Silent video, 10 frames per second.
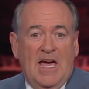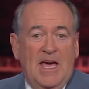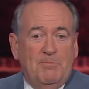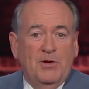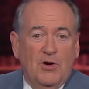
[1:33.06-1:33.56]

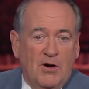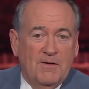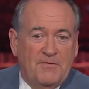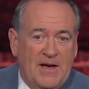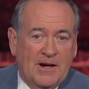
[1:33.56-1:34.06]
Keep
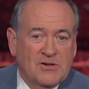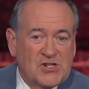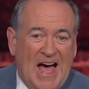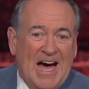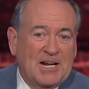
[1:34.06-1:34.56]
your
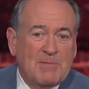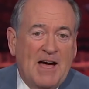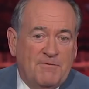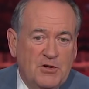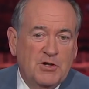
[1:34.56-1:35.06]
fingers out of
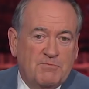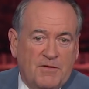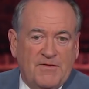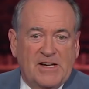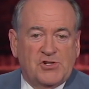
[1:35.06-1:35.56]
my food,
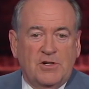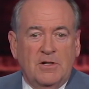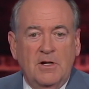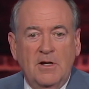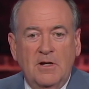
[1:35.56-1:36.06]
Professor,